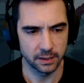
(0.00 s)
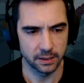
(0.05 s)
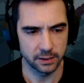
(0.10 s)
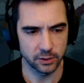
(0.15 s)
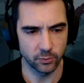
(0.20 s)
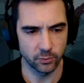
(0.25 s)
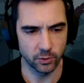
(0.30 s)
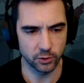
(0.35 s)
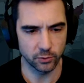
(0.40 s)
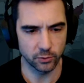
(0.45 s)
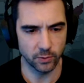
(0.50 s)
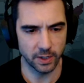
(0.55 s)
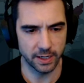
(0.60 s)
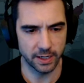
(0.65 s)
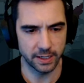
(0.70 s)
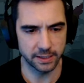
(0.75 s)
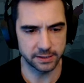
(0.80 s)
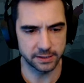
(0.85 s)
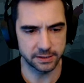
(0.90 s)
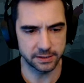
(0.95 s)
You wonder why
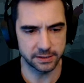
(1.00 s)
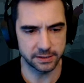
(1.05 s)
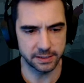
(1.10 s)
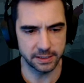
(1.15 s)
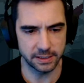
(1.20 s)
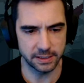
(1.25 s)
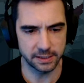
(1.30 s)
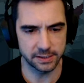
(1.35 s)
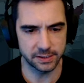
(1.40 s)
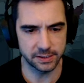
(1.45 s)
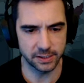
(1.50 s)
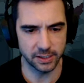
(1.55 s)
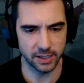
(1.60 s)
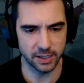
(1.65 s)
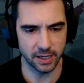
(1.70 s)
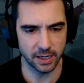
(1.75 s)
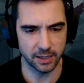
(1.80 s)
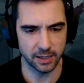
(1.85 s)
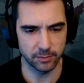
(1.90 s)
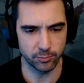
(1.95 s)
I tease ye
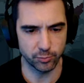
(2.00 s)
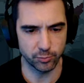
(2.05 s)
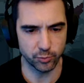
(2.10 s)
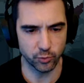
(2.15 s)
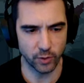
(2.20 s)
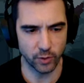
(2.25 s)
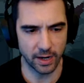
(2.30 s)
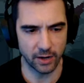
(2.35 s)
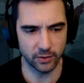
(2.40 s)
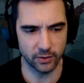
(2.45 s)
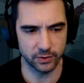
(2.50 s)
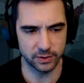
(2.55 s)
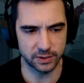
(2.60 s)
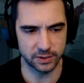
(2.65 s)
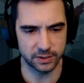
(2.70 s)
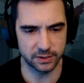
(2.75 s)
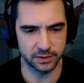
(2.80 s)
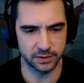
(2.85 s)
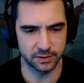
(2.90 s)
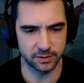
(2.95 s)
and proud
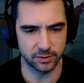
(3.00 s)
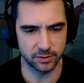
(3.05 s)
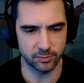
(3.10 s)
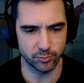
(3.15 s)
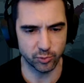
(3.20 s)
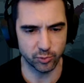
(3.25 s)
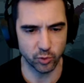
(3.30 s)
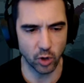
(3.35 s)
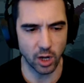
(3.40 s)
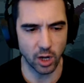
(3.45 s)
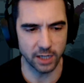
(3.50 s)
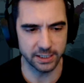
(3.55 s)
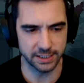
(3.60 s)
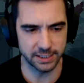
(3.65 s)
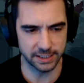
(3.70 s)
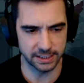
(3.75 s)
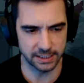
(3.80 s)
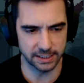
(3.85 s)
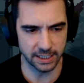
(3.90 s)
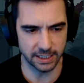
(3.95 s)
prod
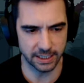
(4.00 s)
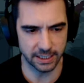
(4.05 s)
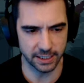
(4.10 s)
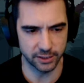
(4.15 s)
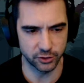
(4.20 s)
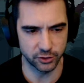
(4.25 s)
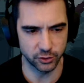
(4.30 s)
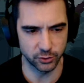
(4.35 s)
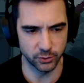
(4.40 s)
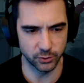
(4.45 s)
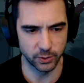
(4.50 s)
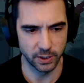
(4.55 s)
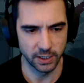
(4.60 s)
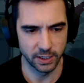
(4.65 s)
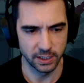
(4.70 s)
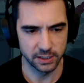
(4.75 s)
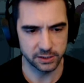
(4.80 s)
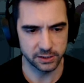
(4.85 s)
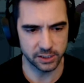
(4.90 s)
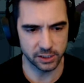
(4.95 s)
ye like I do.
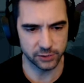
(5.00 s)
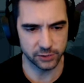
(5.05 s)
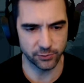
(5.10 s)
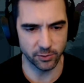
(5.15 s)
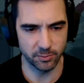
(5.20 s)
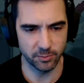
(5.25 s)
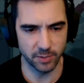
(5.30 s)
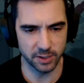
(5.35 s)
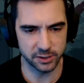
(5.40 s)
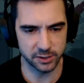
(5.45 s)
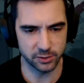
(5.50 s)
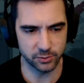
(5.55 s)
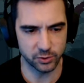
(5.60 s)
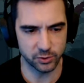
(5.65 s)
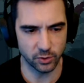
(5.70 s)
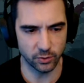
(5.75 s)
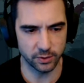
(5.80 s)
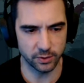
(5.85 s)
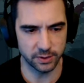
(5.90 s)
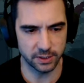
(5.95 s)
It's because for months it was
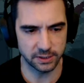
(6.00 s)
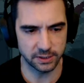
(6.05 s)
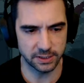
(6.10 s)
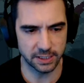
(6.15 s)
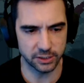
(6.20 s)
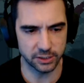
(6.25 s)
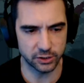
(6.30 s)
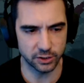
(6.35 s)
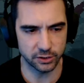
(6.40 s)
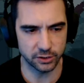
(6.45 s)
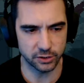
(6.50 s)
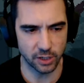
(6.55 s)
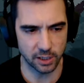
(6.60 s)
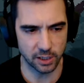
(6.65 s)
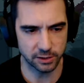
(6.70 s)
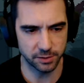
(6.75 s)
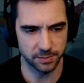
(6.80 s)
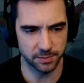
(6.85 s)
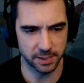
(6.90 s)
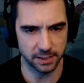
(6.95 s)
the only thing to get you to
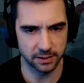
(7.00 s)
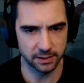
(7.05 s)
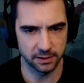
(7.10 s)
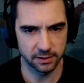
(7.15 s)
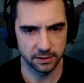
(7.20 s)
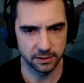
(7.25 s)
talk to me.